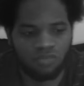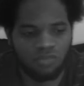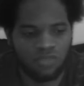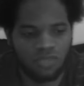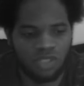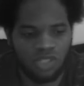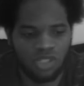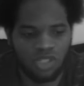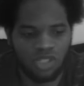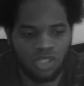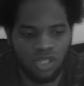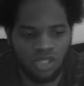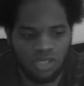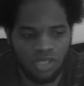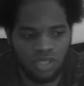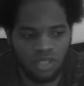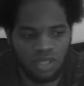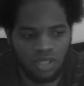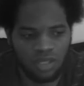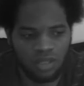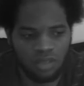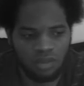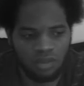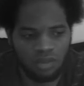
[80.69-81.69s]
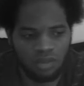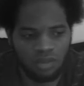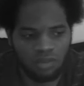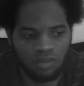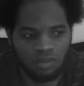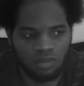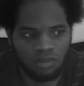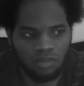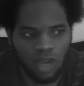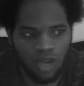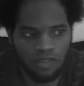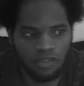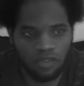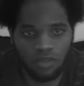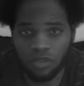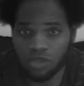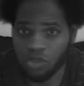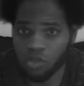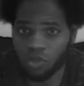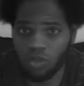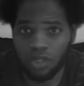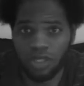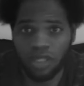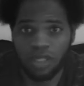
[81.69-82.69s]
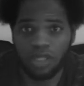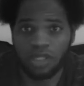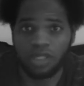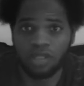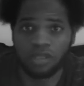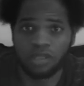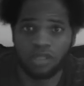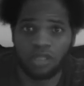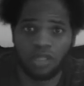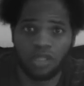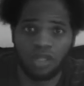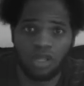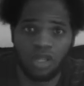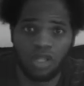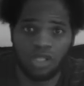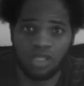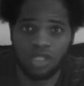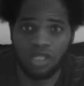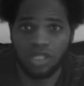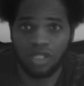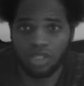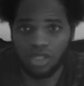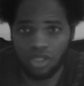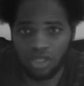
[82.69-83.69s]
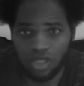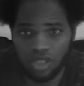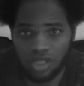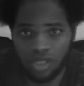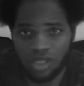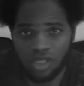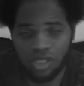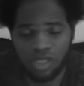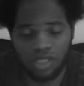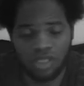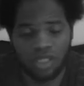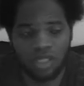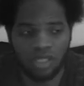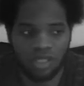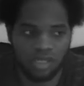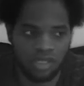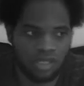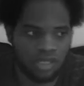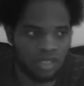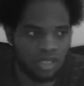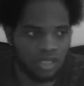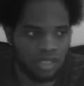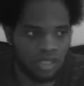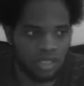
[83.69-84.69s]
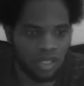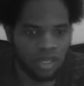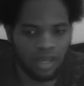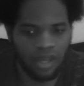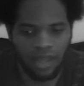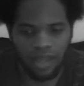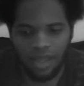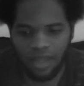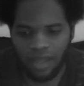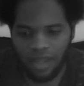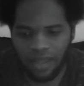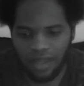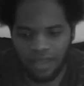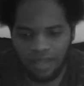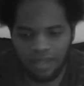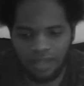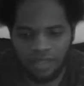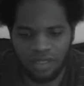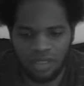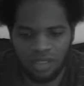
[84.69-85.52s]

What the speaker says: discussing my first weekend in Los Angeles, the incident that I had.